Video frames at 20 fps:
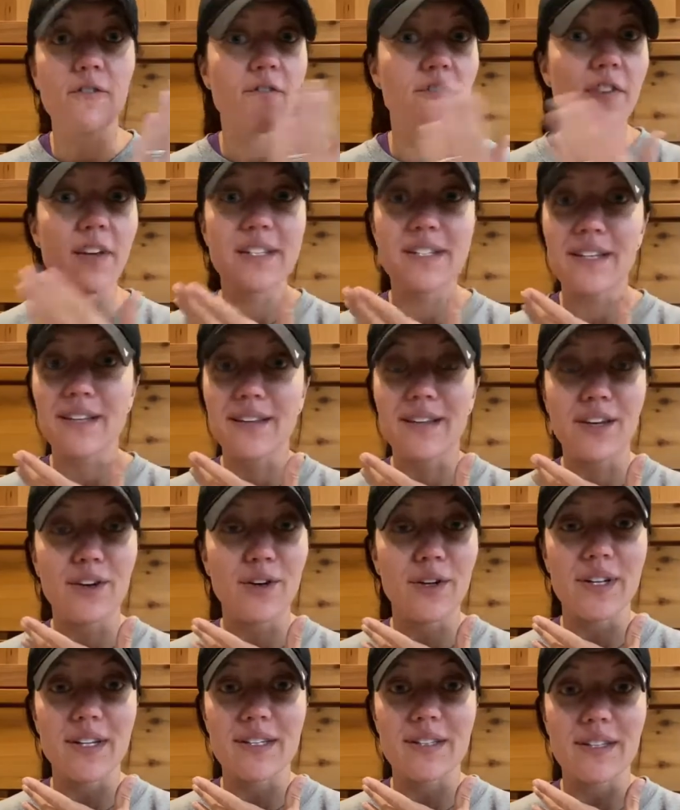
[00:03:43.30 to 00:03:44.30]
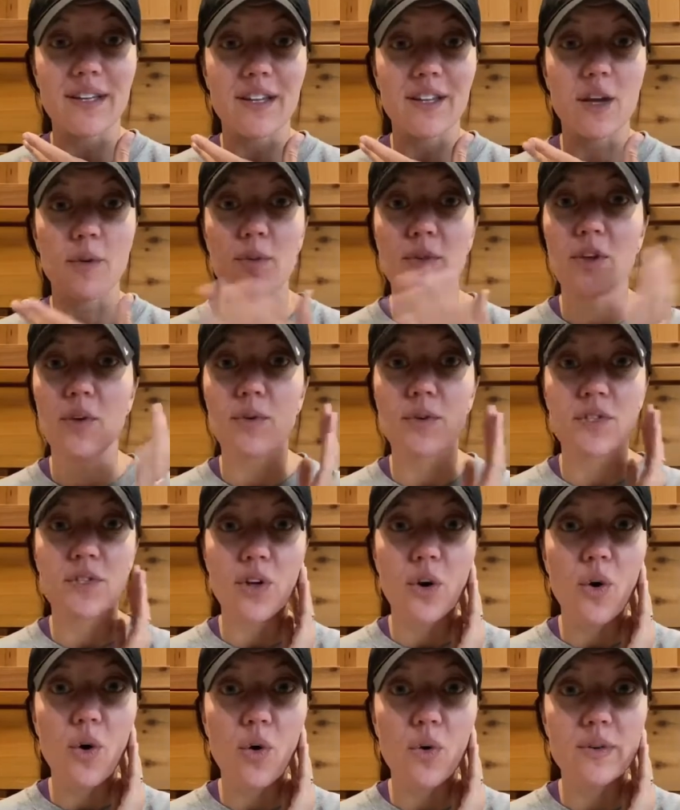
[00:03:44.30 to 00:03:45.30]
physically couldn't see them and there was
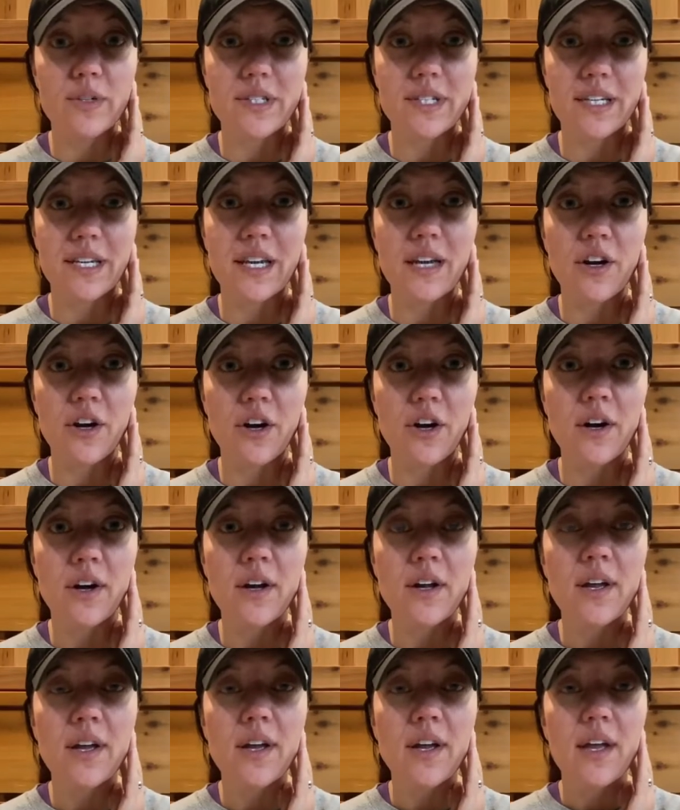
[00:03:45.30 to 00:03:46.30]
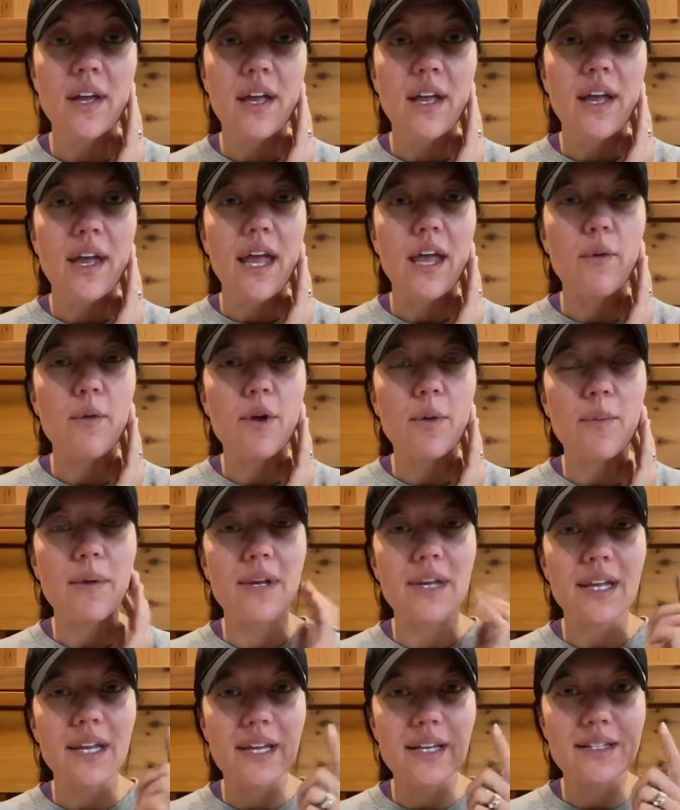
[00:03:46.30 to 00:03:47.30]
no holes to hear, it would have
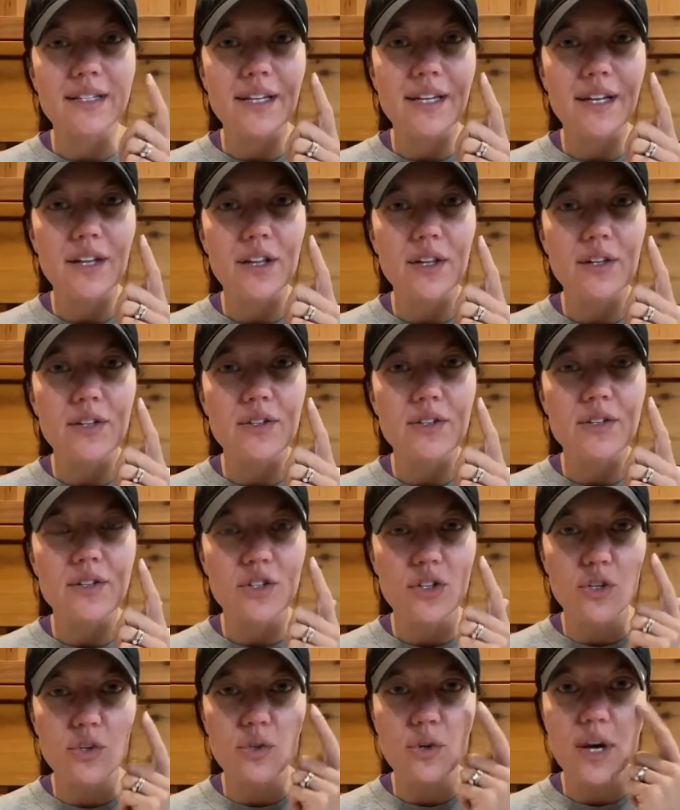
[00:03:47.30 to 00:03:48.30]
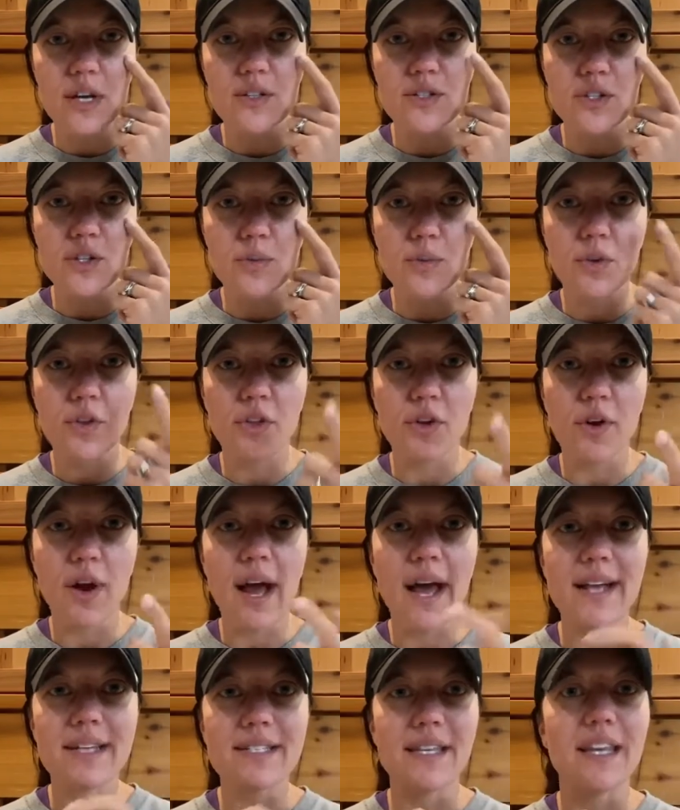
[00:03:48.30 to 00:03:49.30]
been easy to, to assume with your
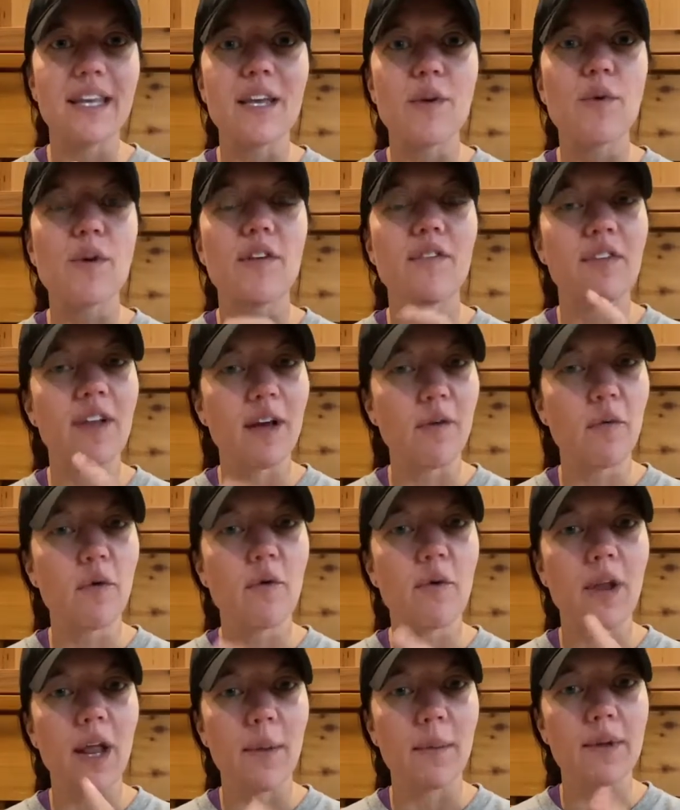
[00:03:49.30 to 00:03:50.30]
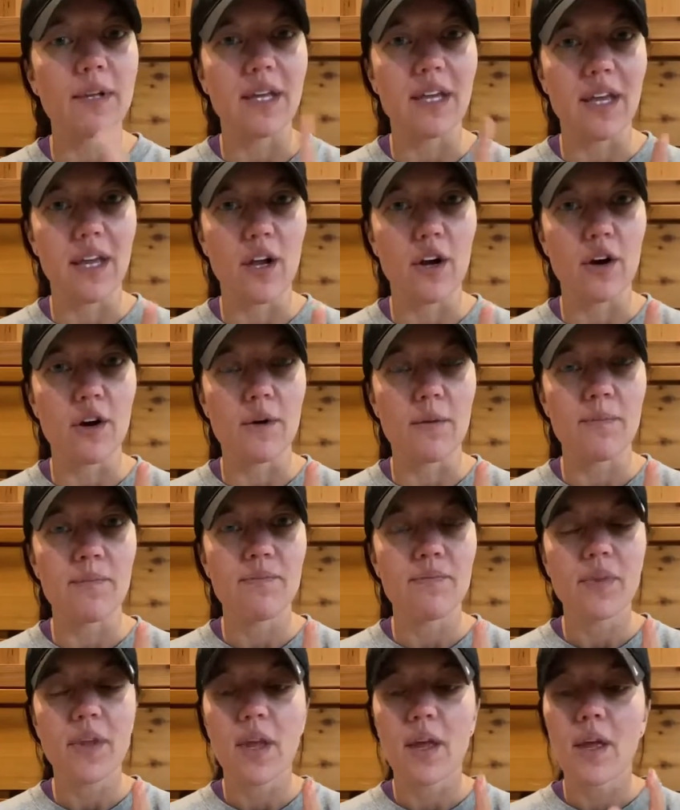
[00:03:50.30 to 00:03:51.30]
eyes that he would have never been able to hear.
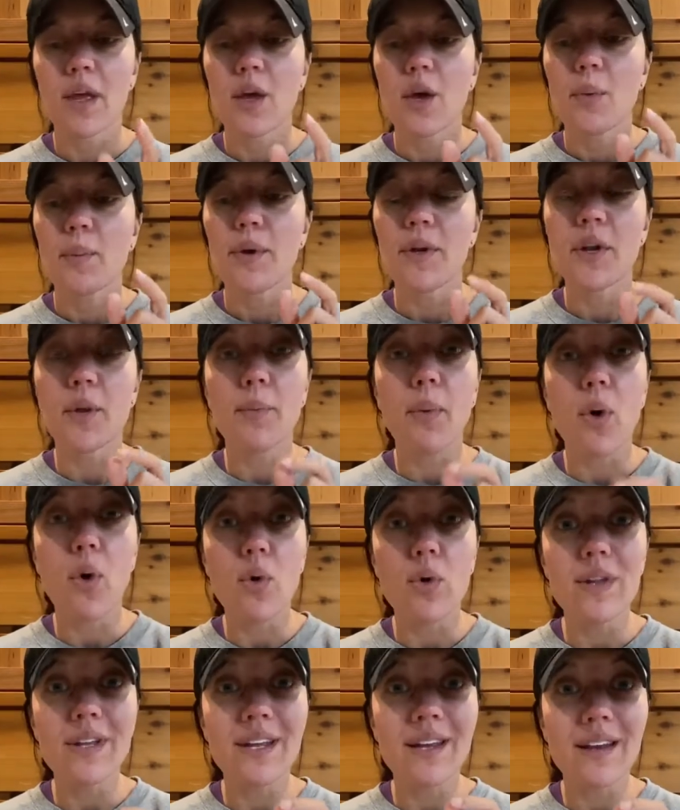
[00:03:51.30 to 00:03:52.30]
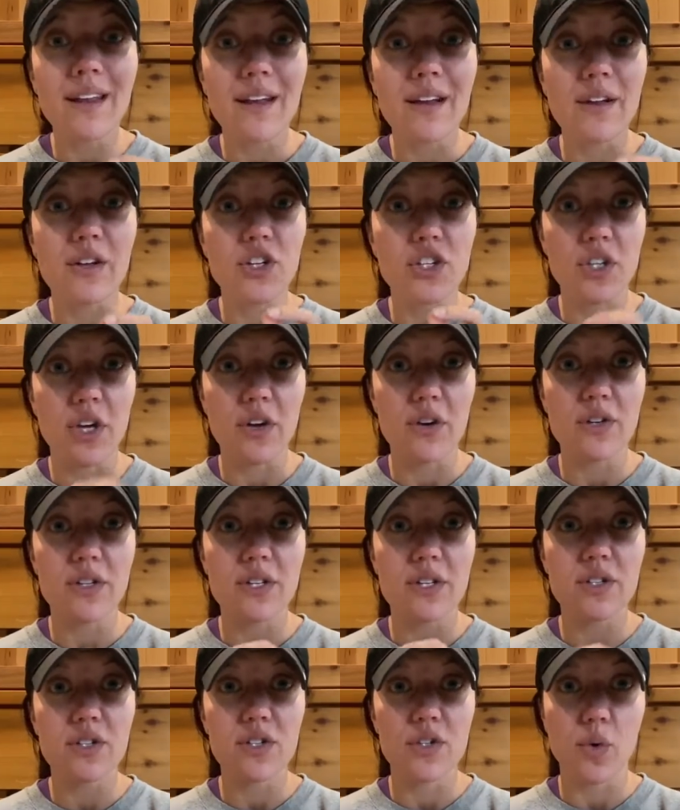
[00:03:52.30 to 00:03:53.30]
But Napoleon Hill shares
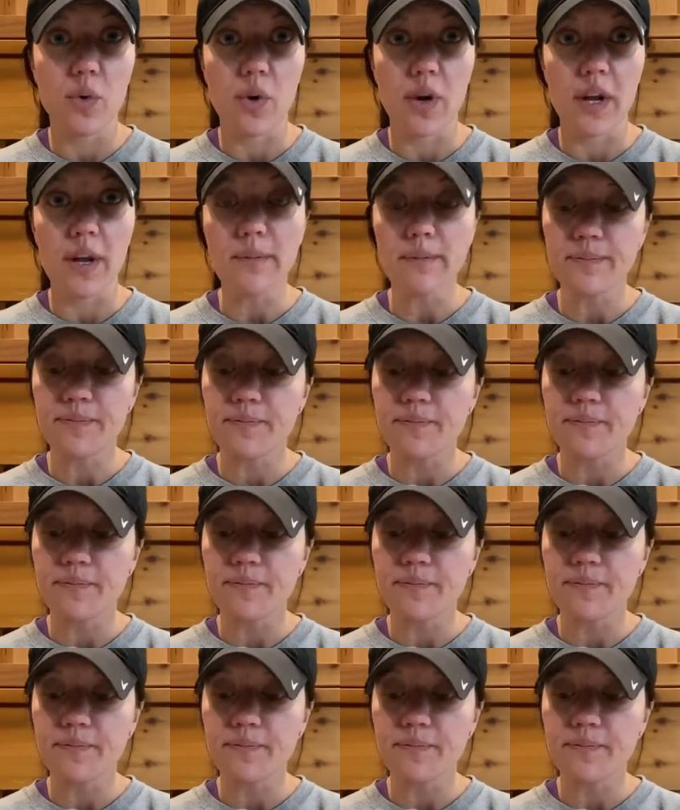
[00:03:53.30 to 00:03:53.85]
his story